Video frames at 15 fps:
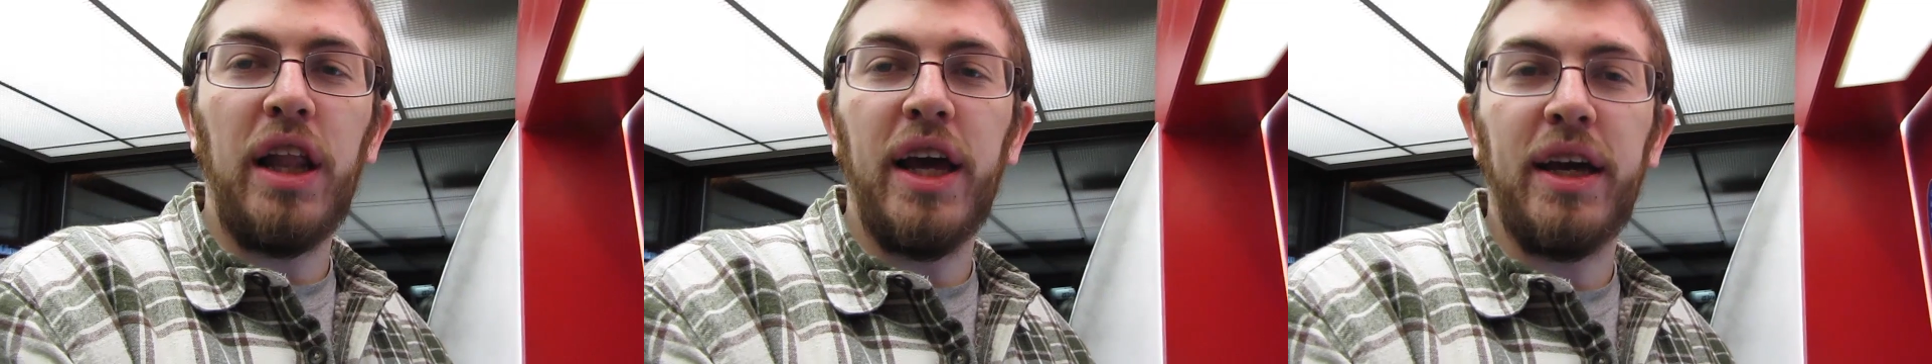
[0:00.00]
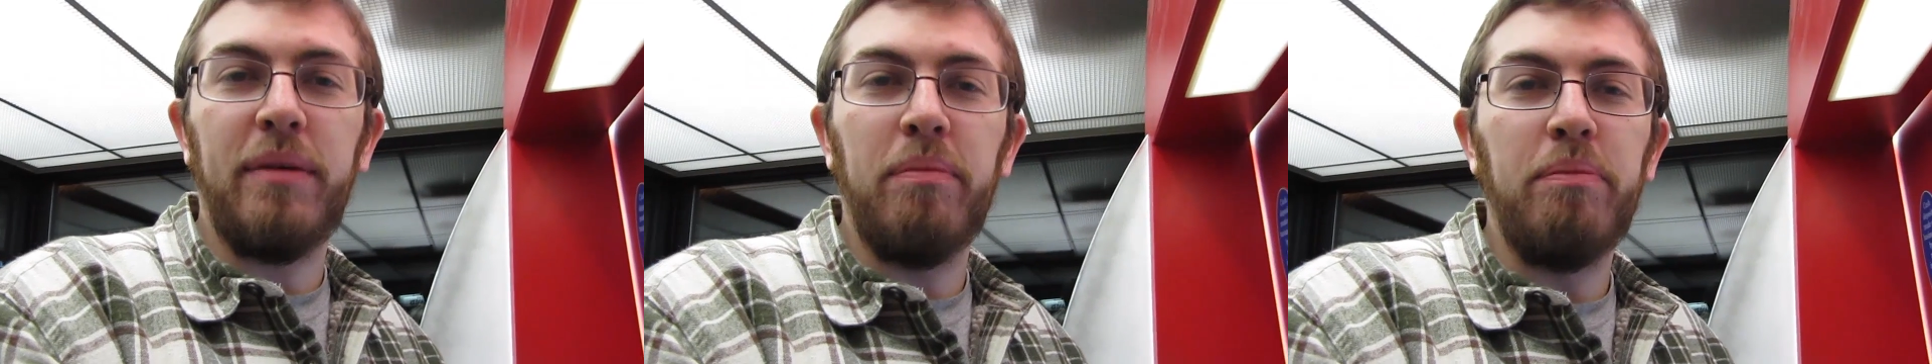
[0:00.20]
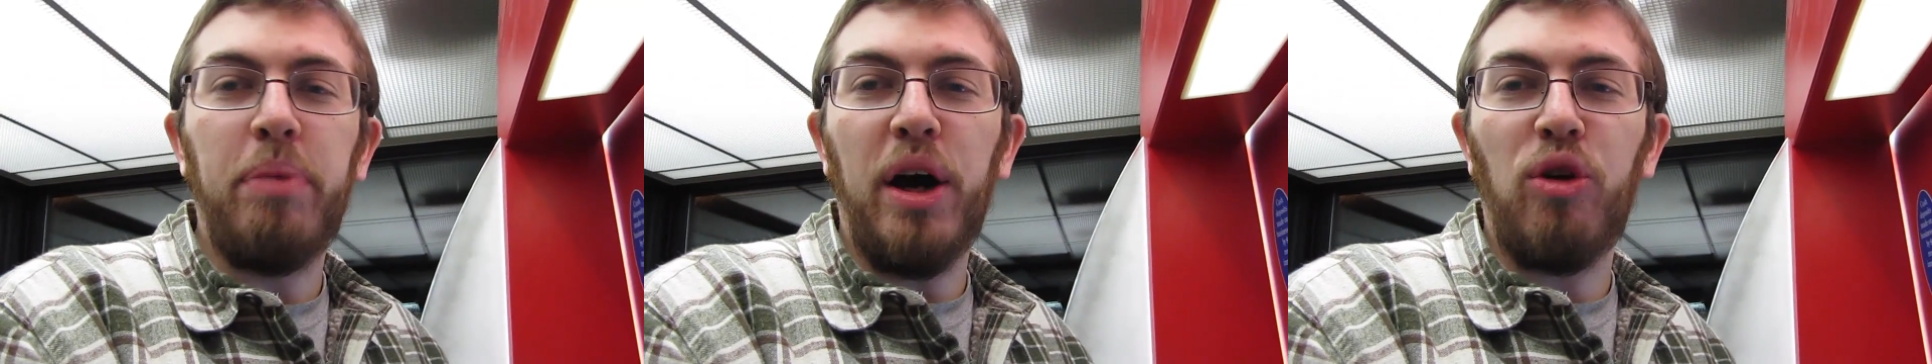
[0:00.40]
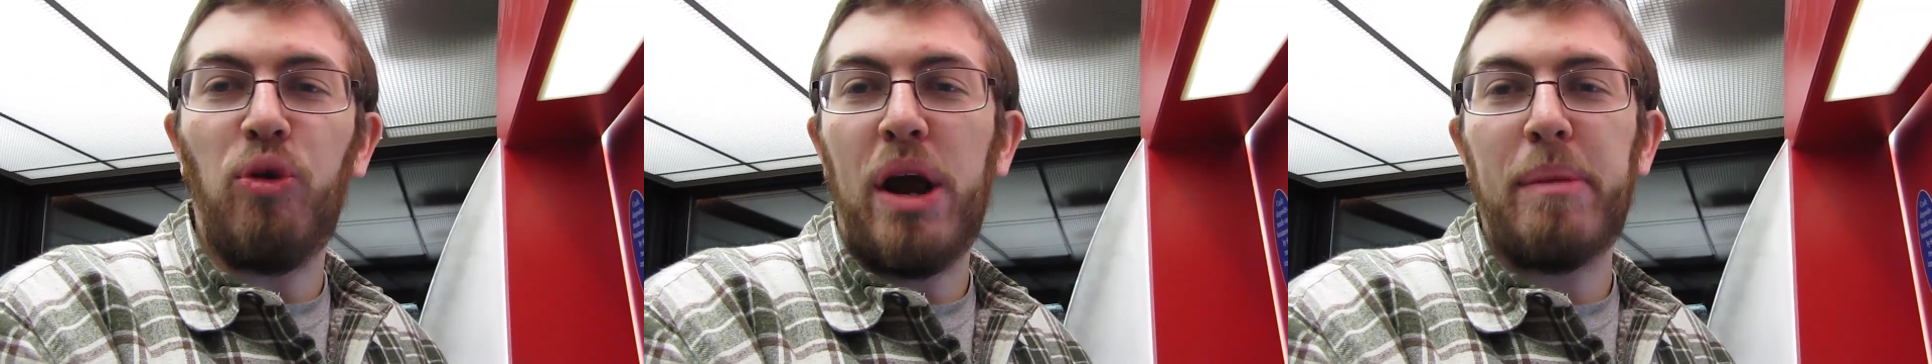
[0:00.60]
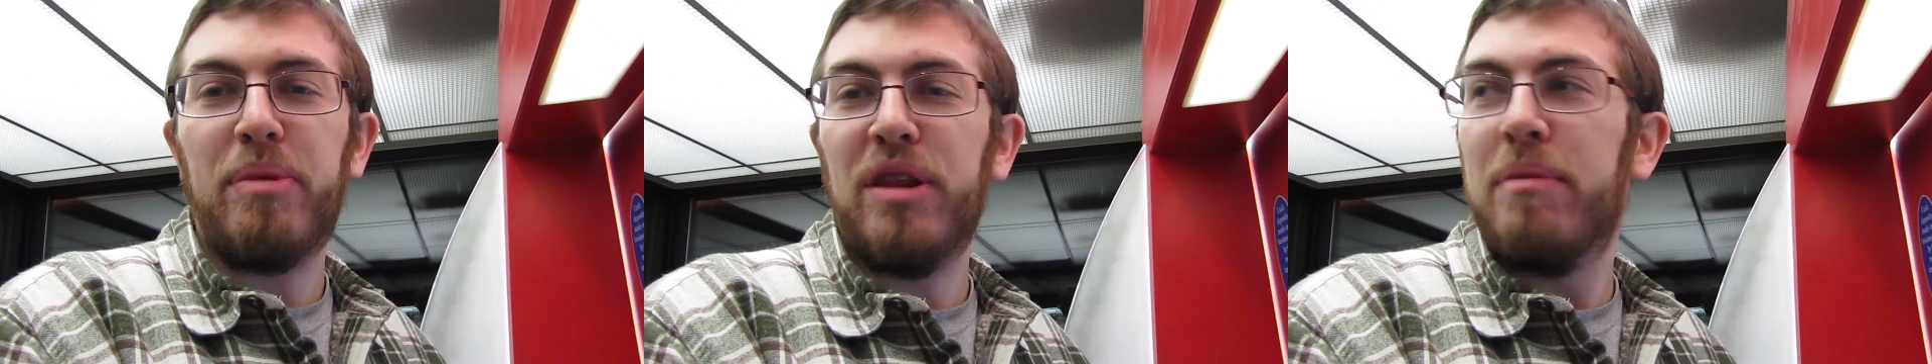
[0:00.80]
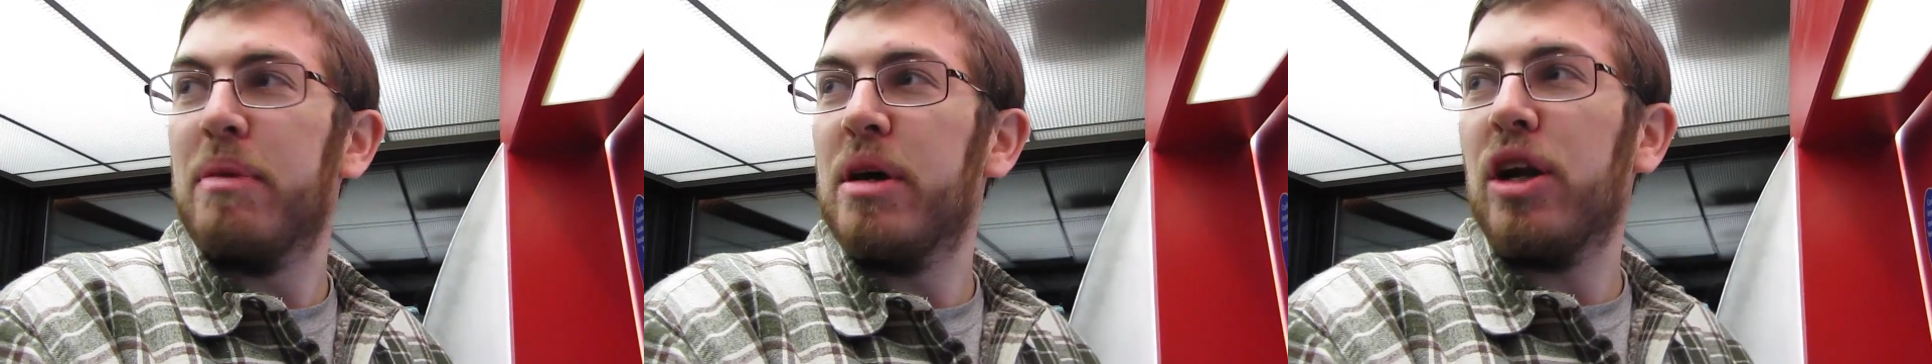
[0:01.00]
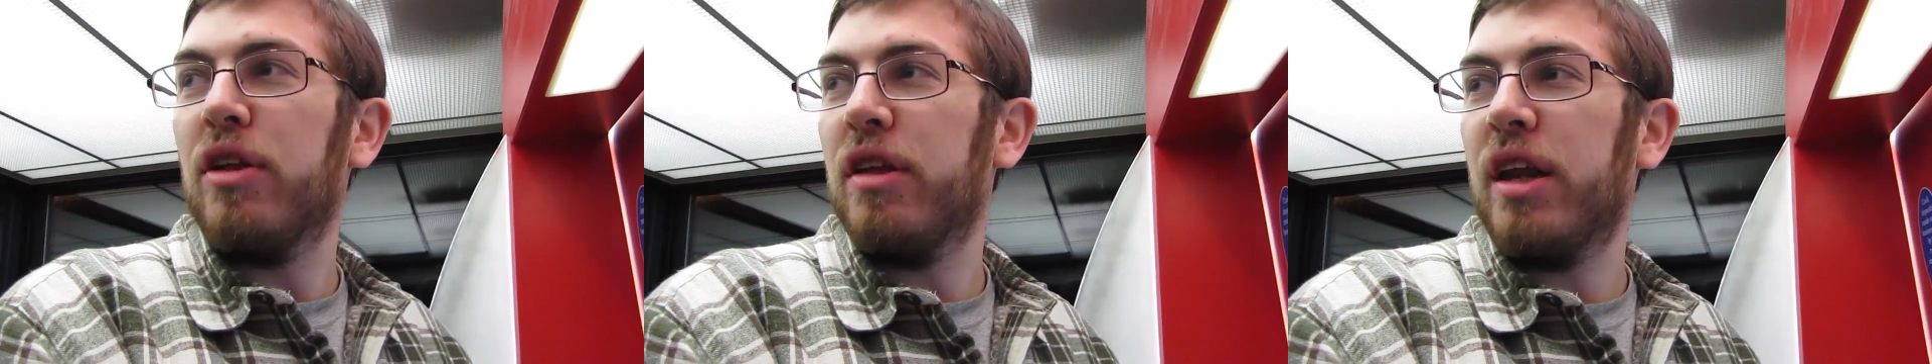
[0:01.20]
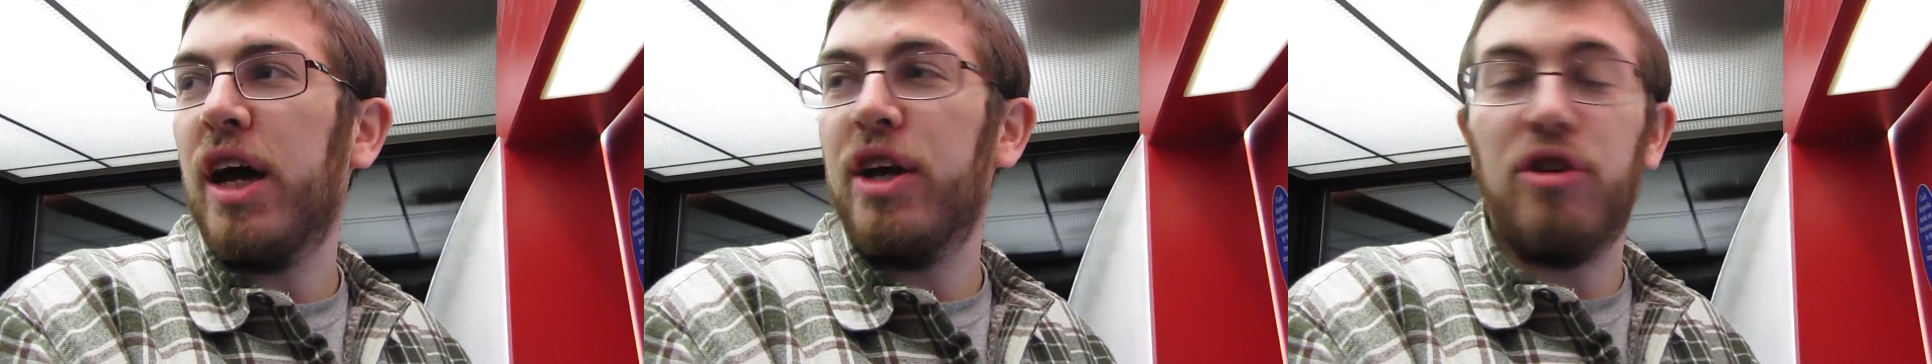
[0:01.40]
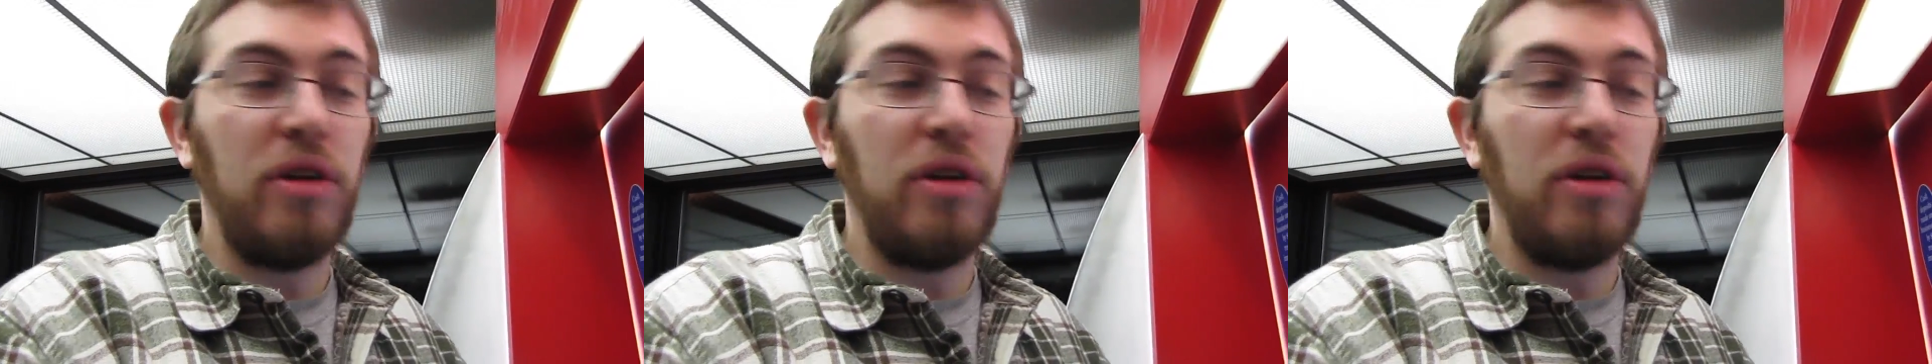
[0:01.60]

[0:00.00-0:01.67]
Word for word: like butt raped in the middle of the night.